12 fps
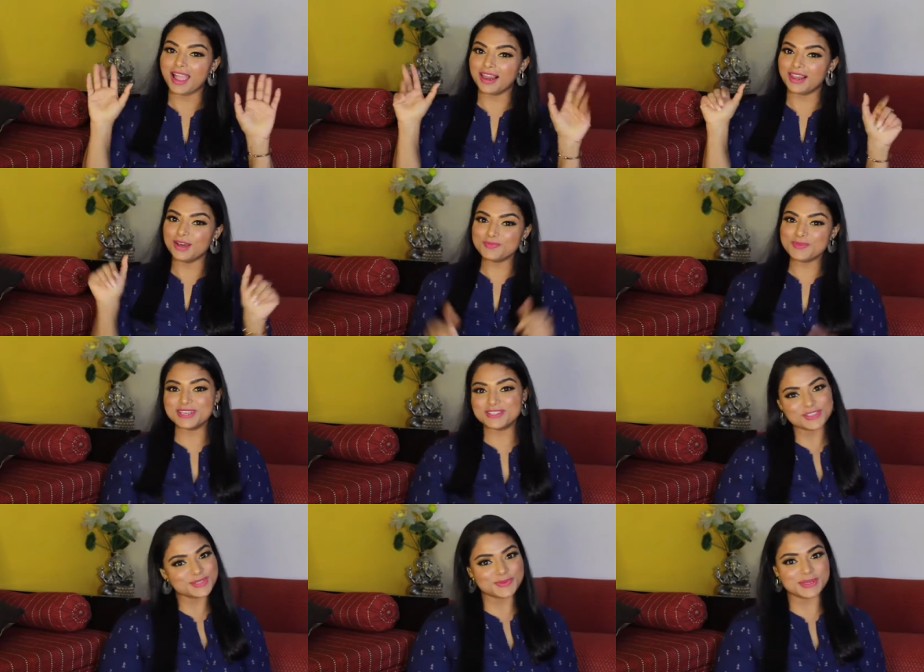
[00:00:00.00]
Hello
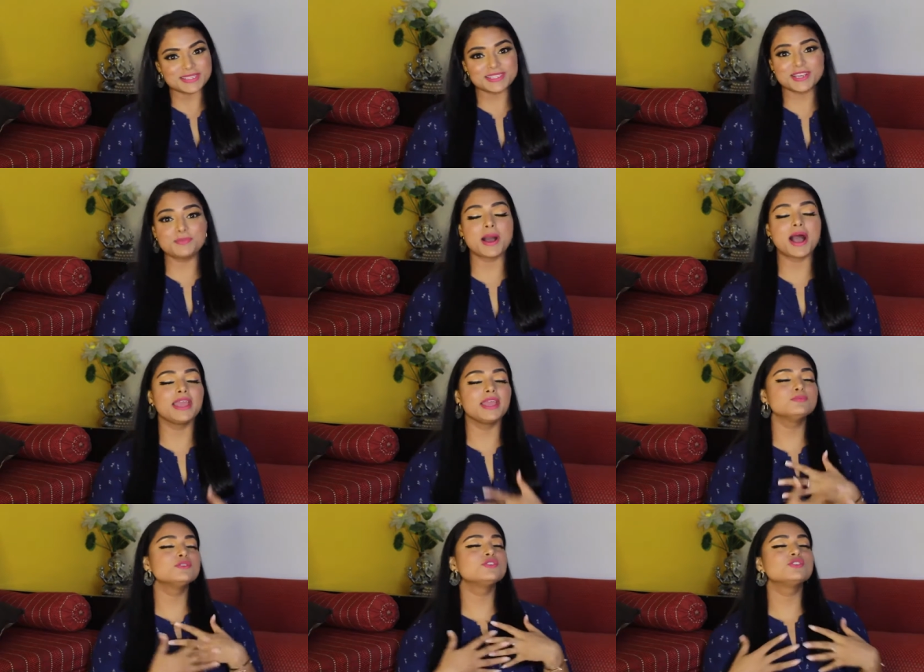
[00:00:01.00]
Peaches, what's up? I
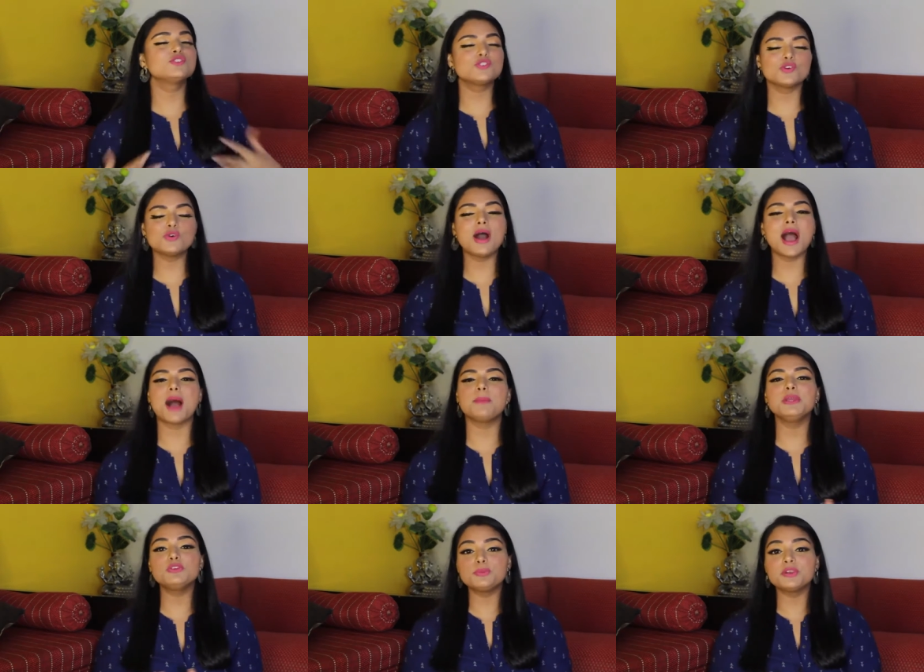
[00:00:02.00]
am so
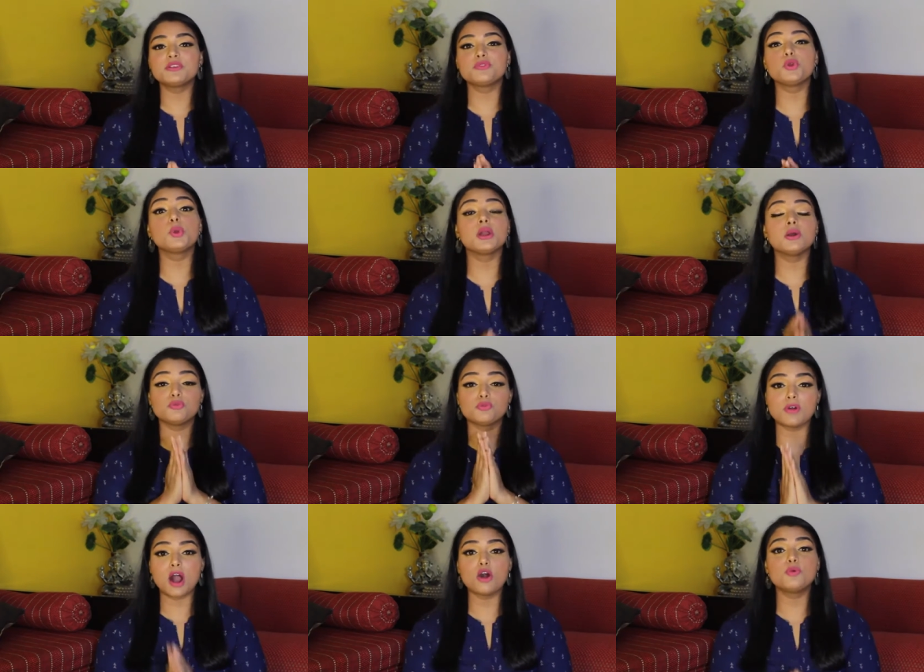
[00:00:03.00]
happy to be reviewing a
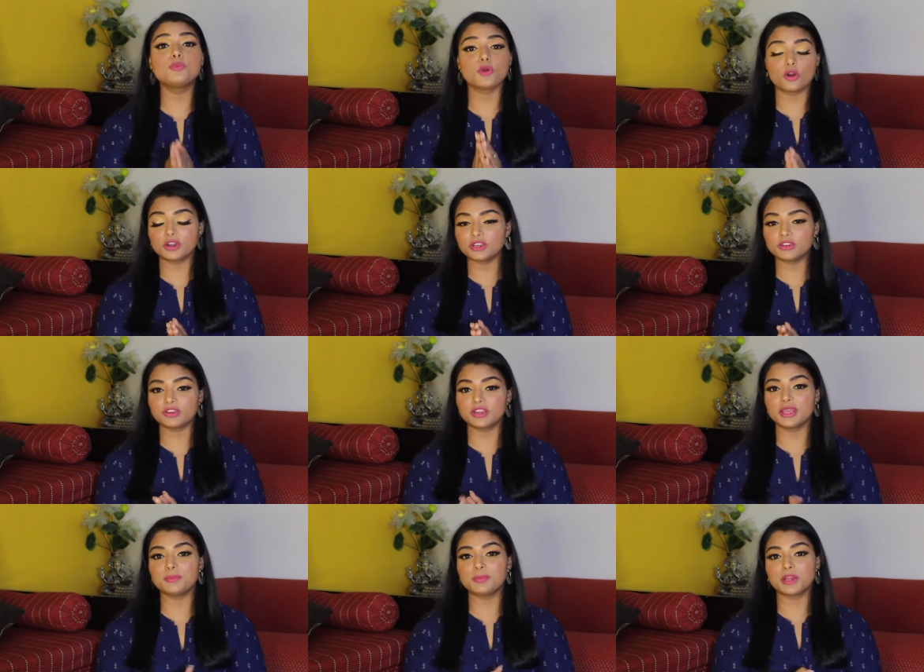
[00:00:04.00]
WOW product
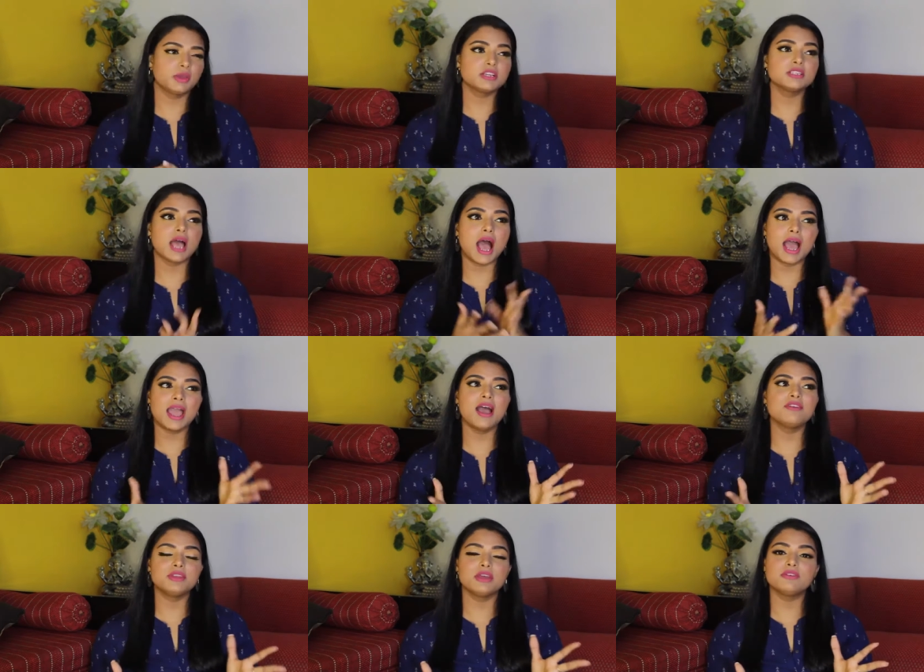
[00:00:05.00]
today because I
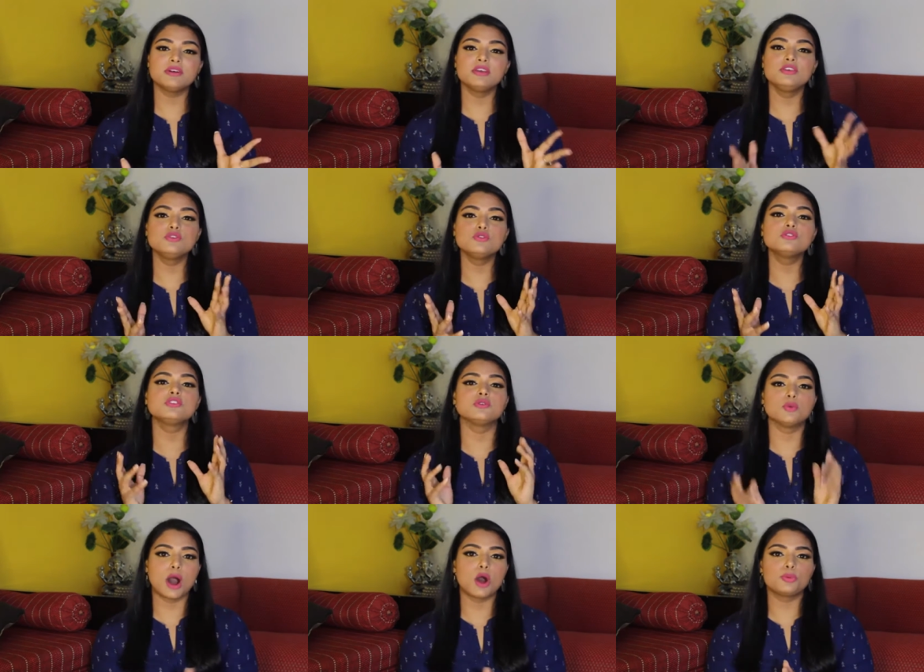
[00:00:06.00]
have never used
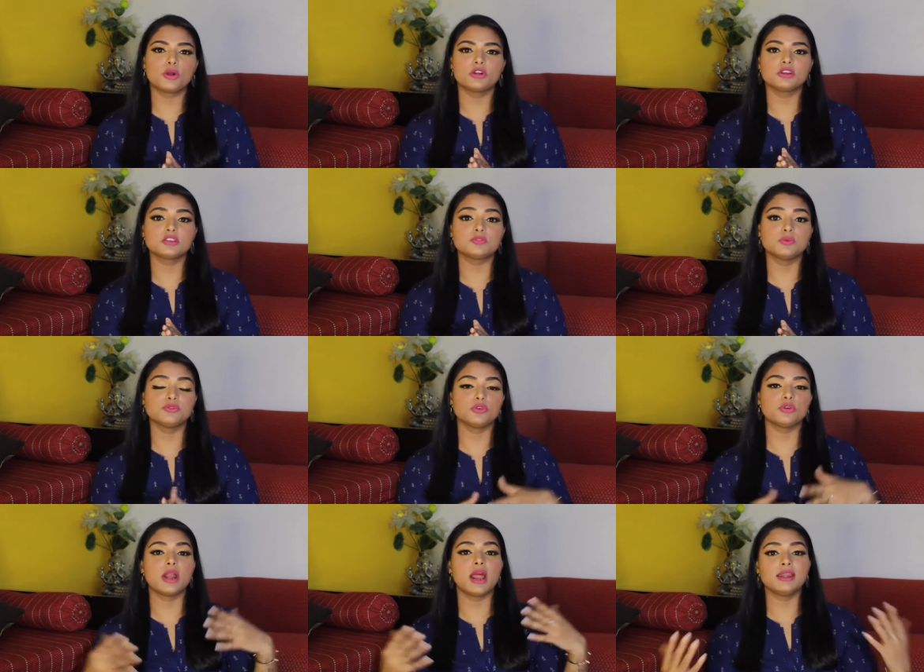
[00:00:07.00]
WOW products
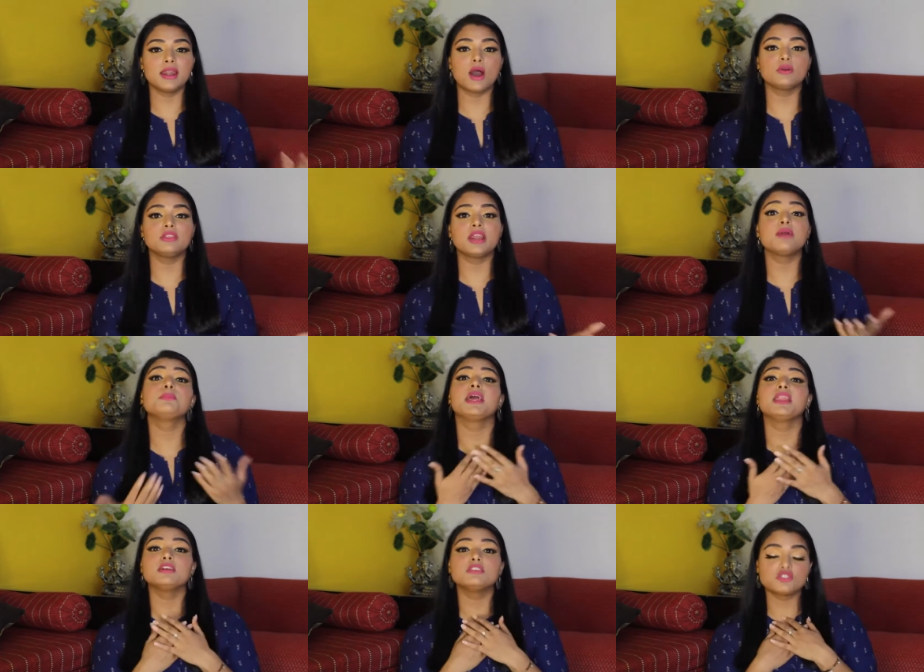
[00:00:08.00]
before and now that I'm
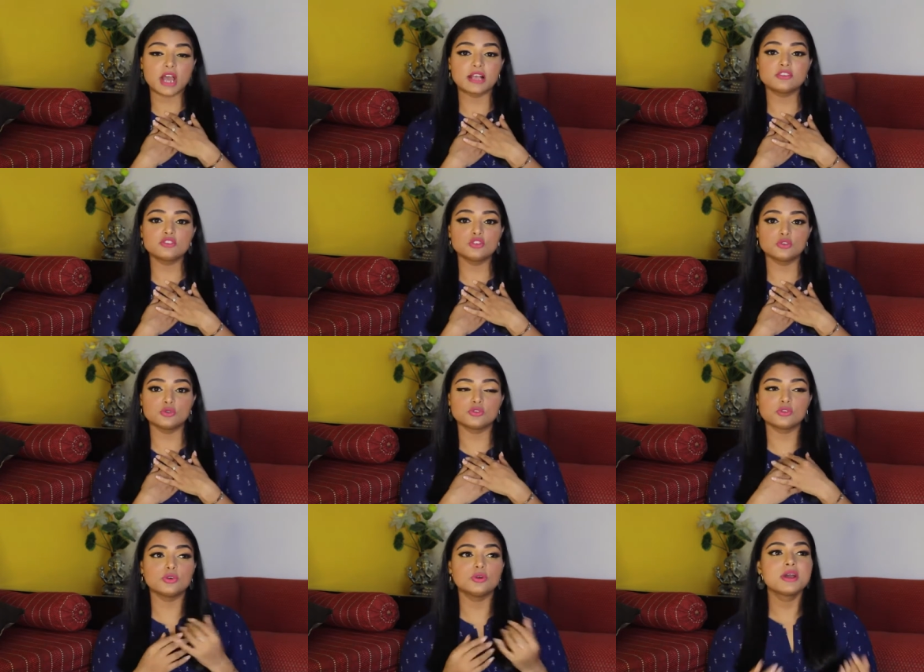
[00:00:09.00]
getting a chance to do
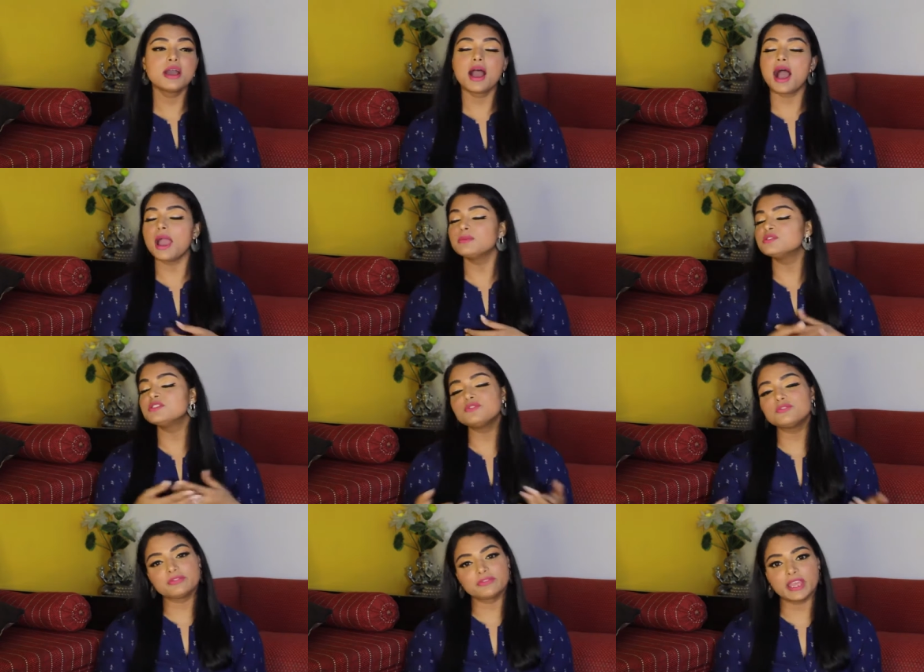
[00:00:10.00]
so, I'm
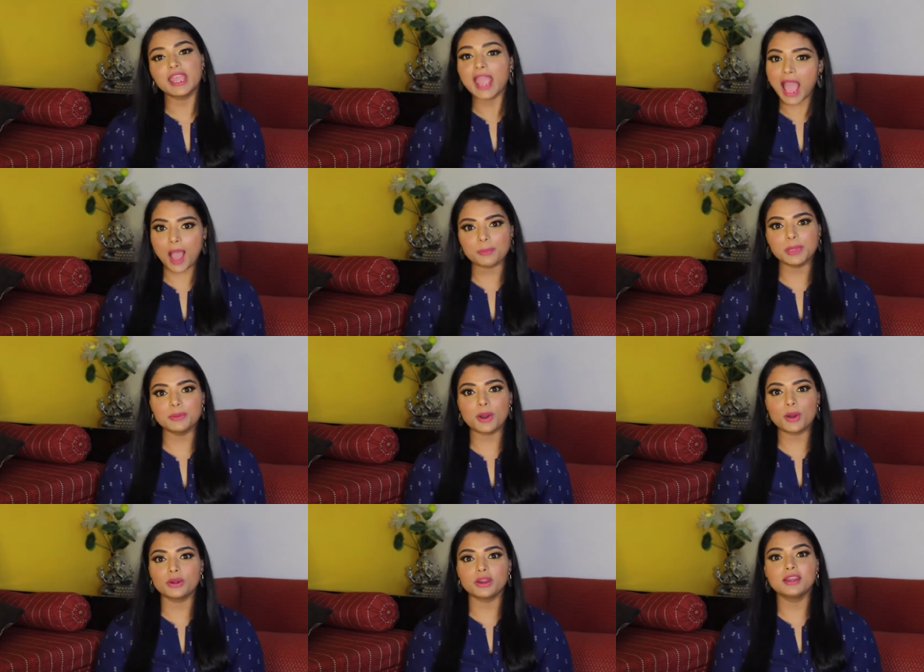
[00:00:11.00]
just very happy
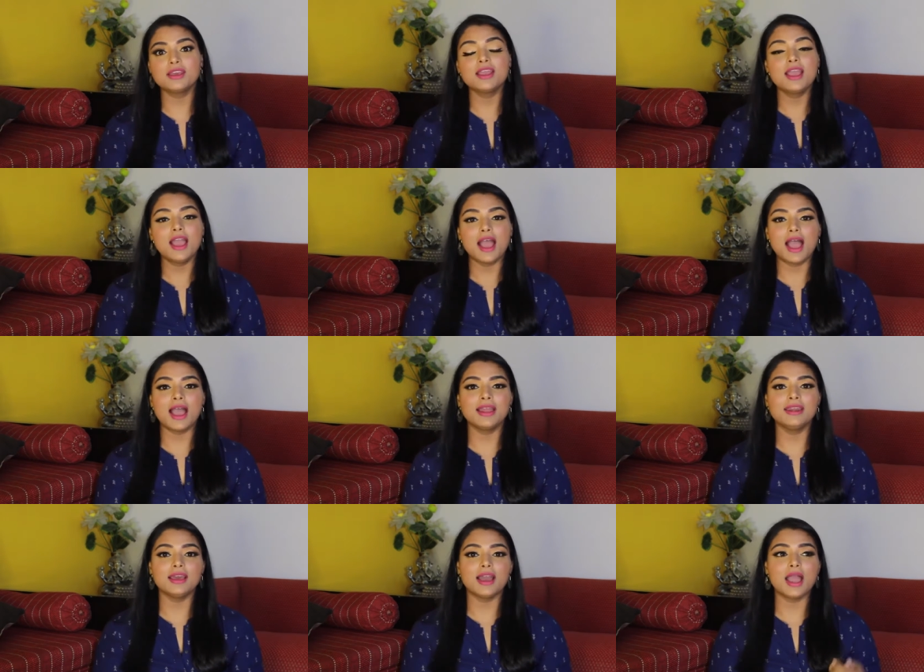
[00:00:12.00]
about it
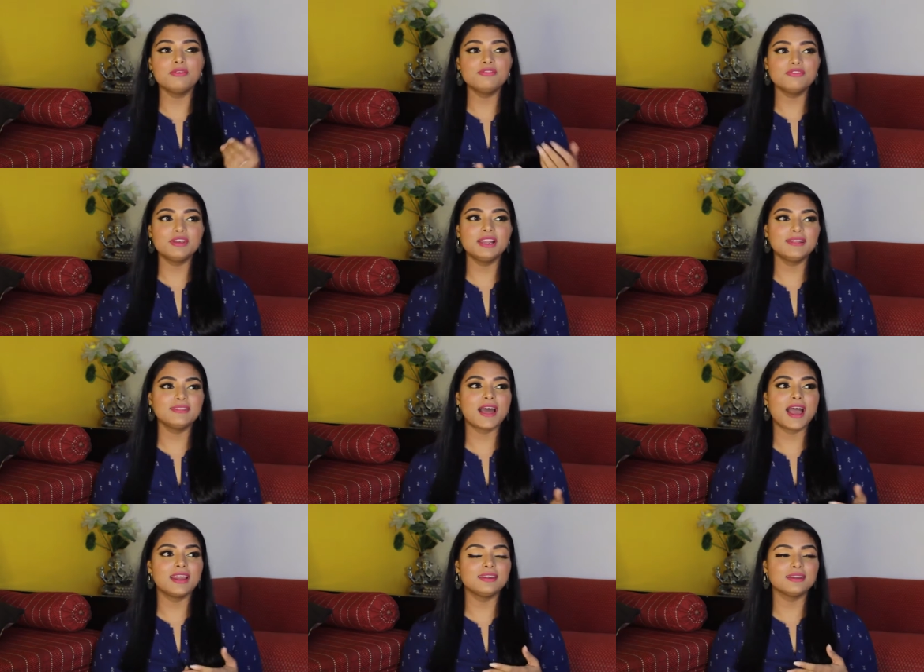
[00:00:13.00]
and I'm feeling
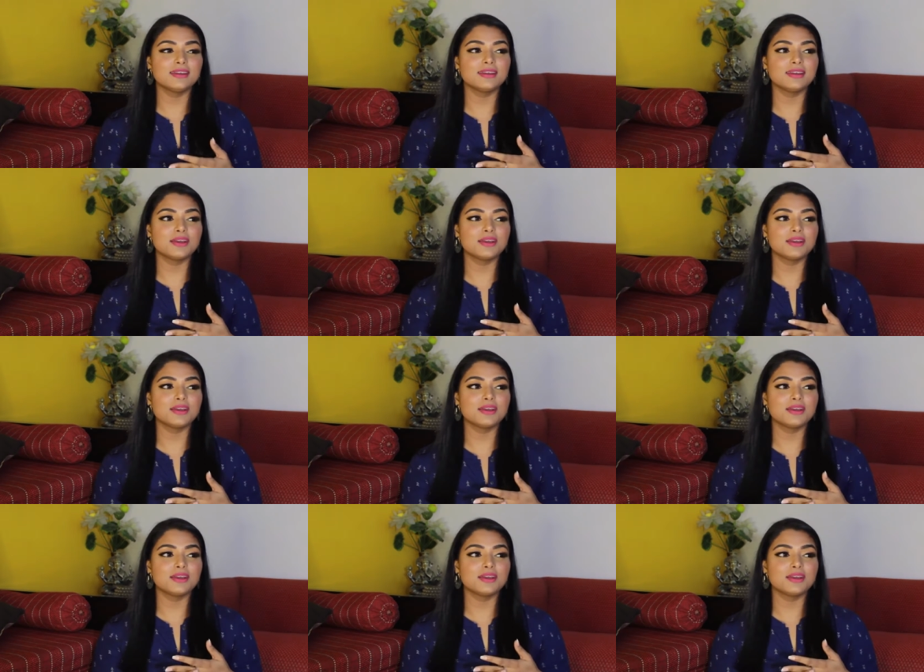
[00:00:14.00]
that